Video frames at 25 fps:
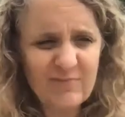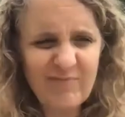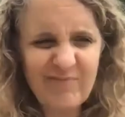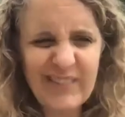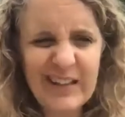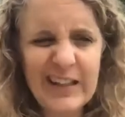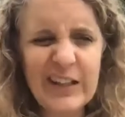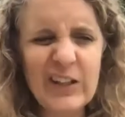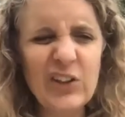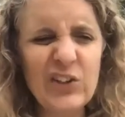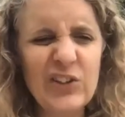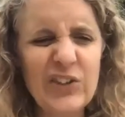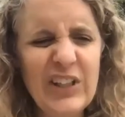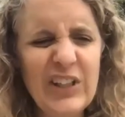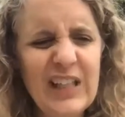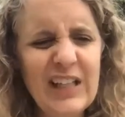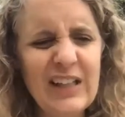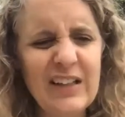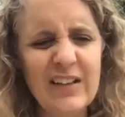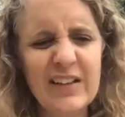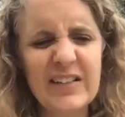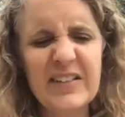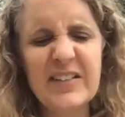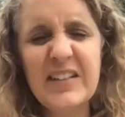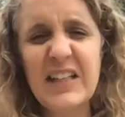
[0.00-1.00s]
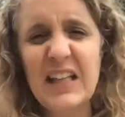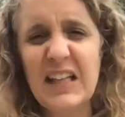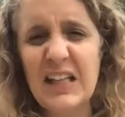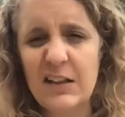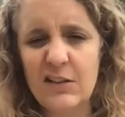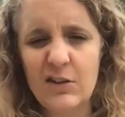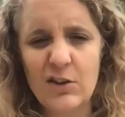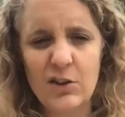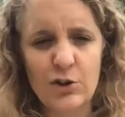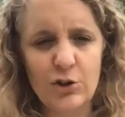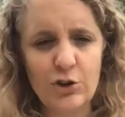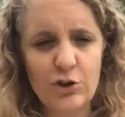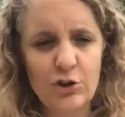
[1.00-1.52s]
He'll need it, the skinny
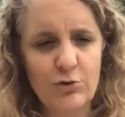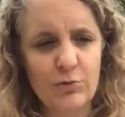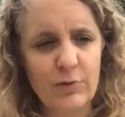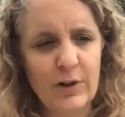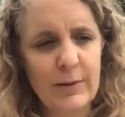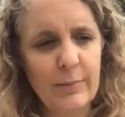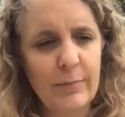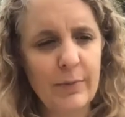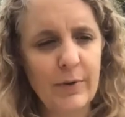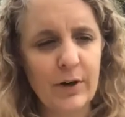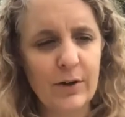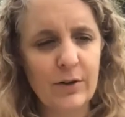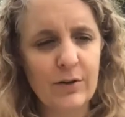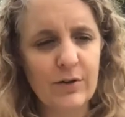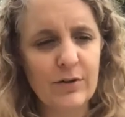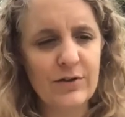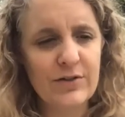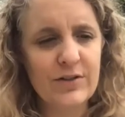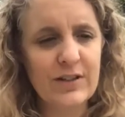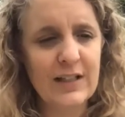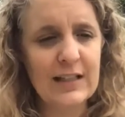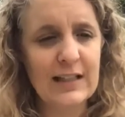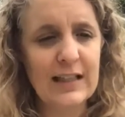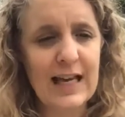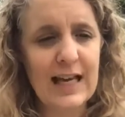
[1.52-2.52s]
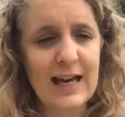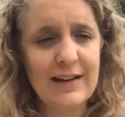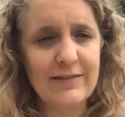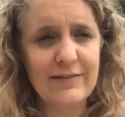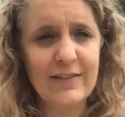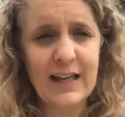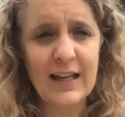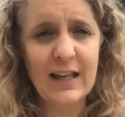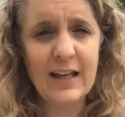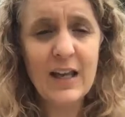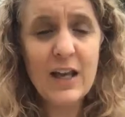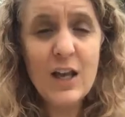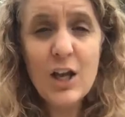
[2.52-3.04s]
little shrimp, a girl said,
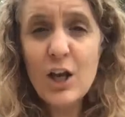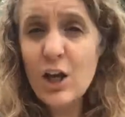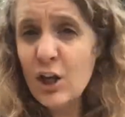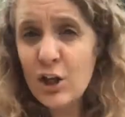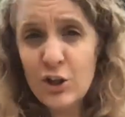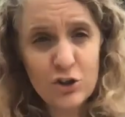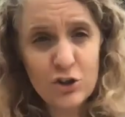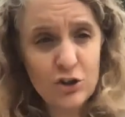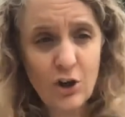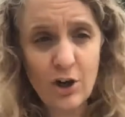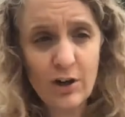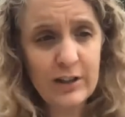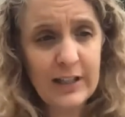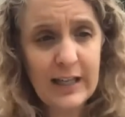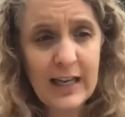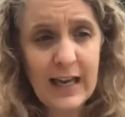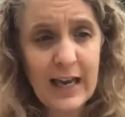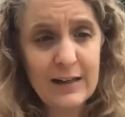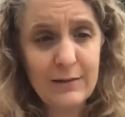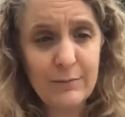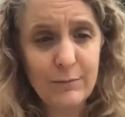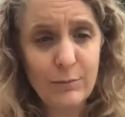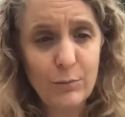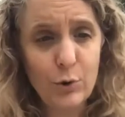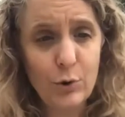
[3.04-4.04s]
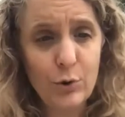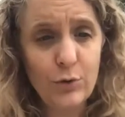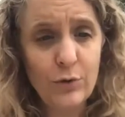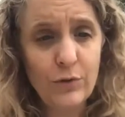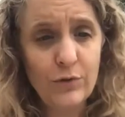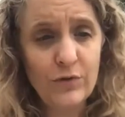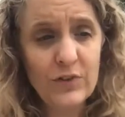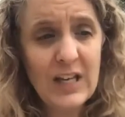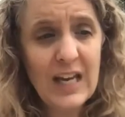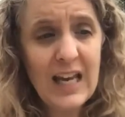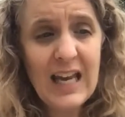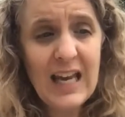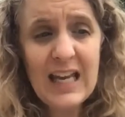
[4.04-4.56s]
laughing. Charlie hadn't moved.
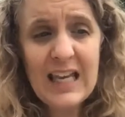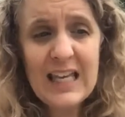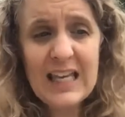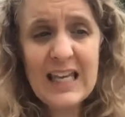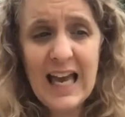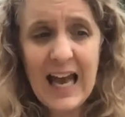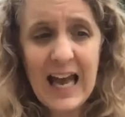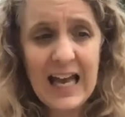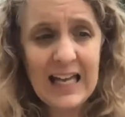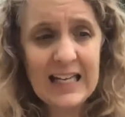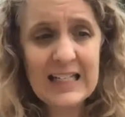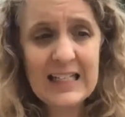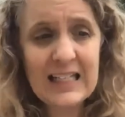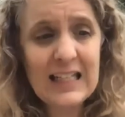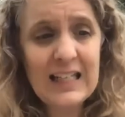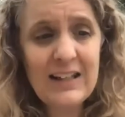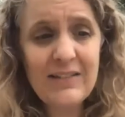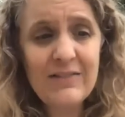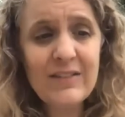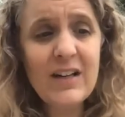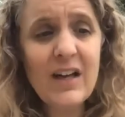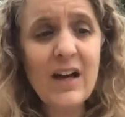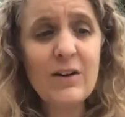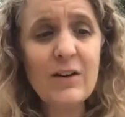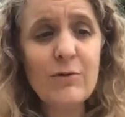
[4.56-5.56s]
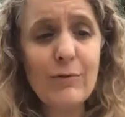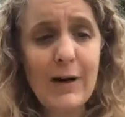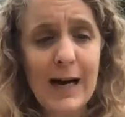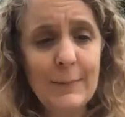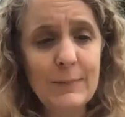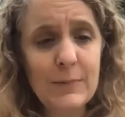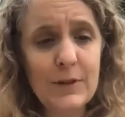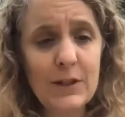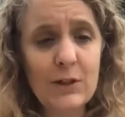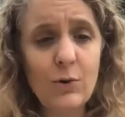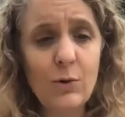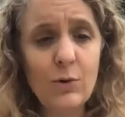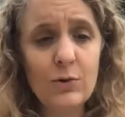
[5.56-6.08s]
He hadn't even
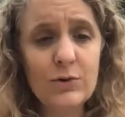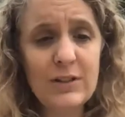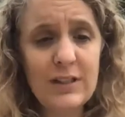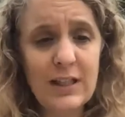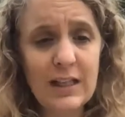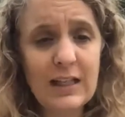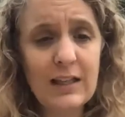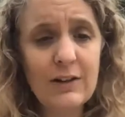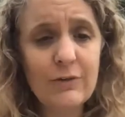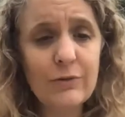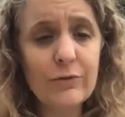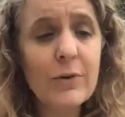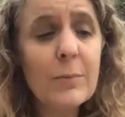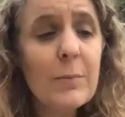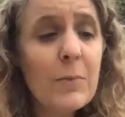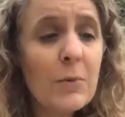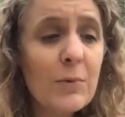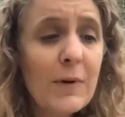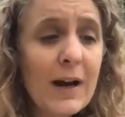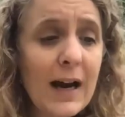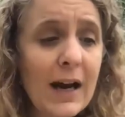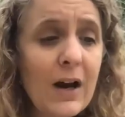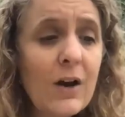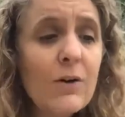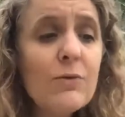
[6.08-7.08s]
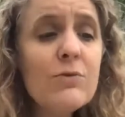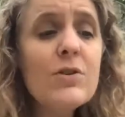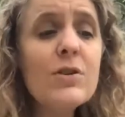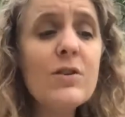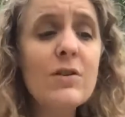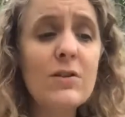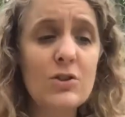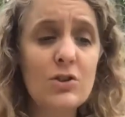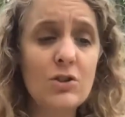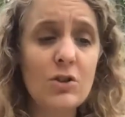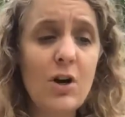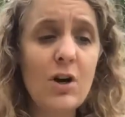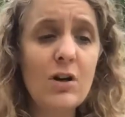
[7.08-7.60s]
unwrapped the gold ticket from around
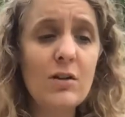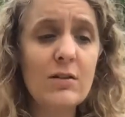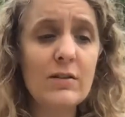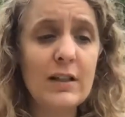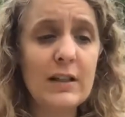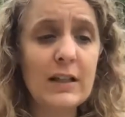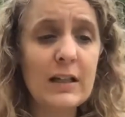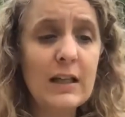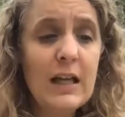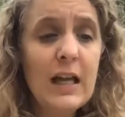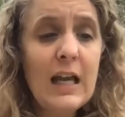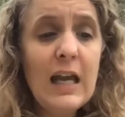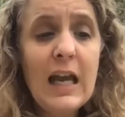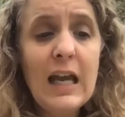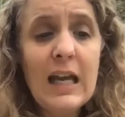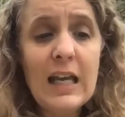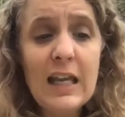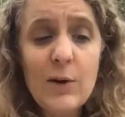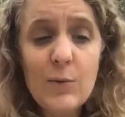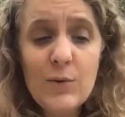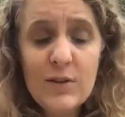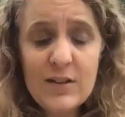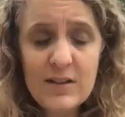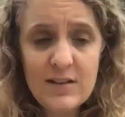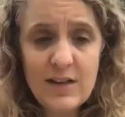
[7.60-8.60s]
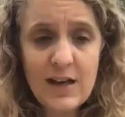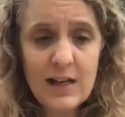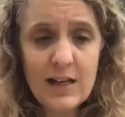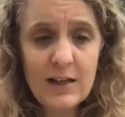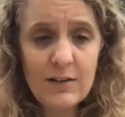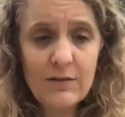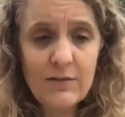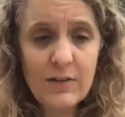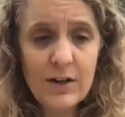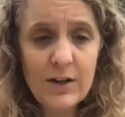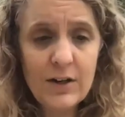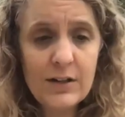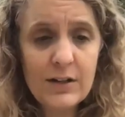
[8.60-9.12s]
the chocolate. He was
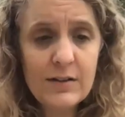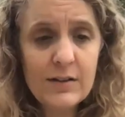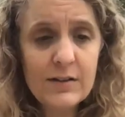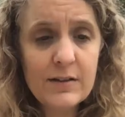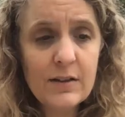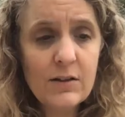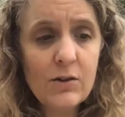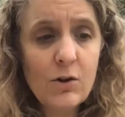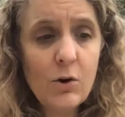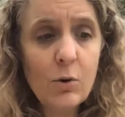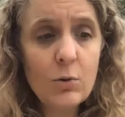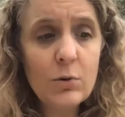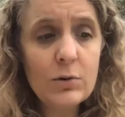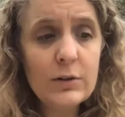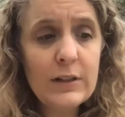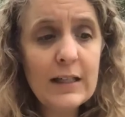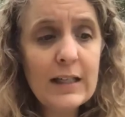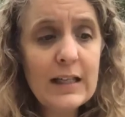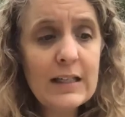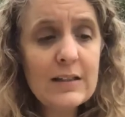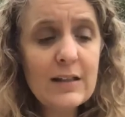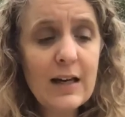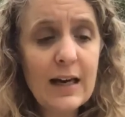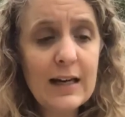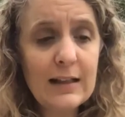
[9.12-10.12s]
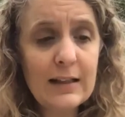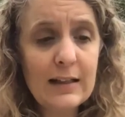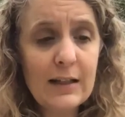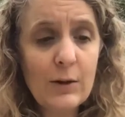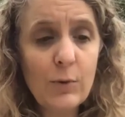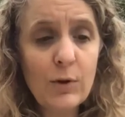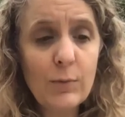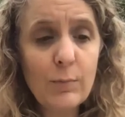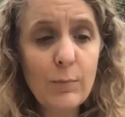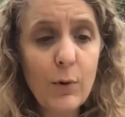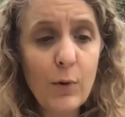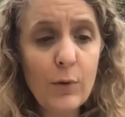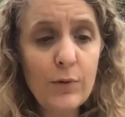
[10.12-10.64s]
standing very still, holding it tightly
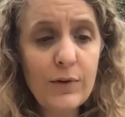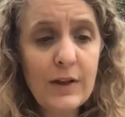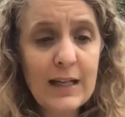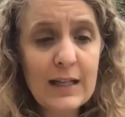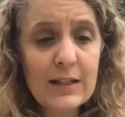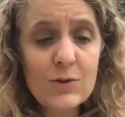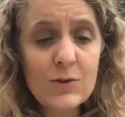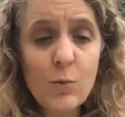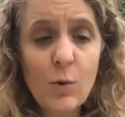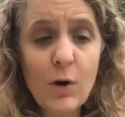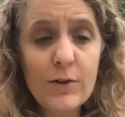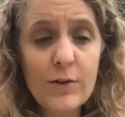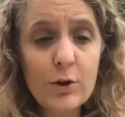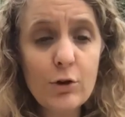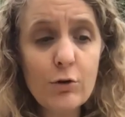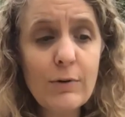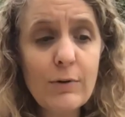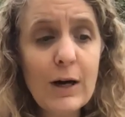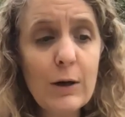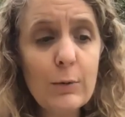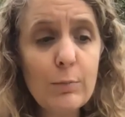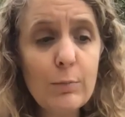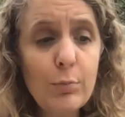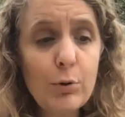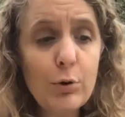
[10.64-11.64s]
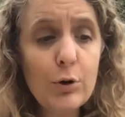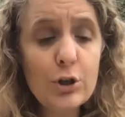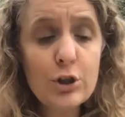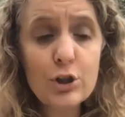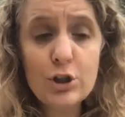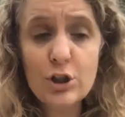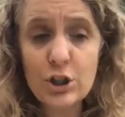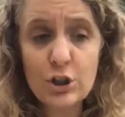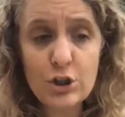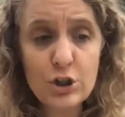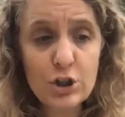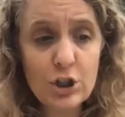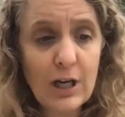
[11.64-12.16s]
with both hands while the crowd
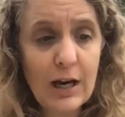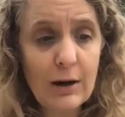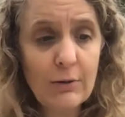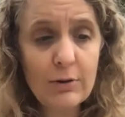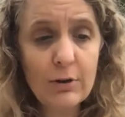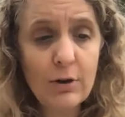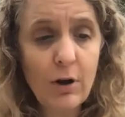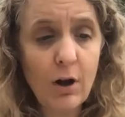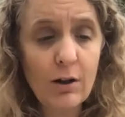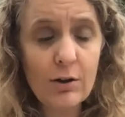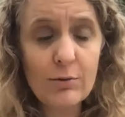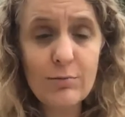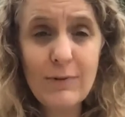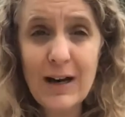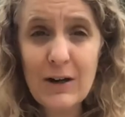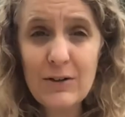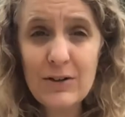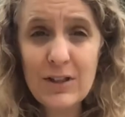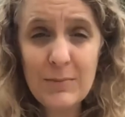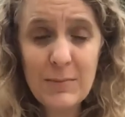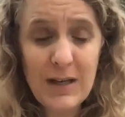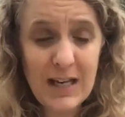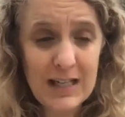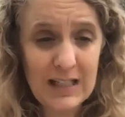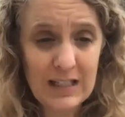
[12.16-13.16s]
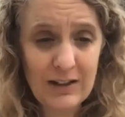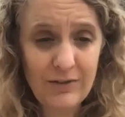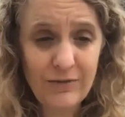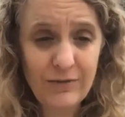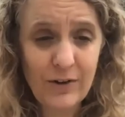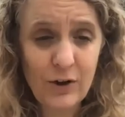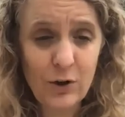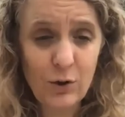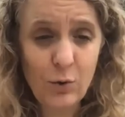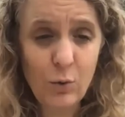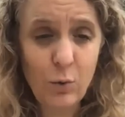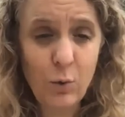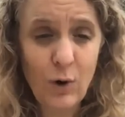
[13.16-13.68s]
pushed and shouted all around him, and he
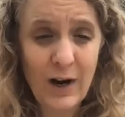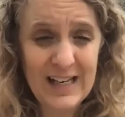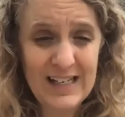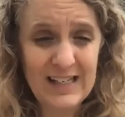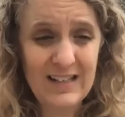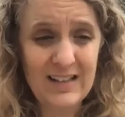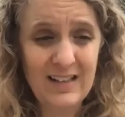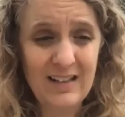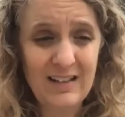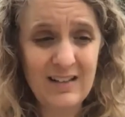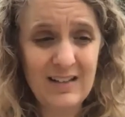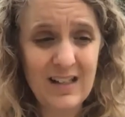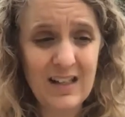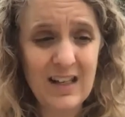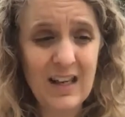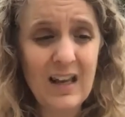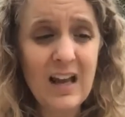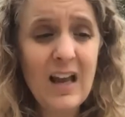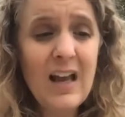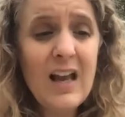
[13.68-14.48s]
felt quite dizzy.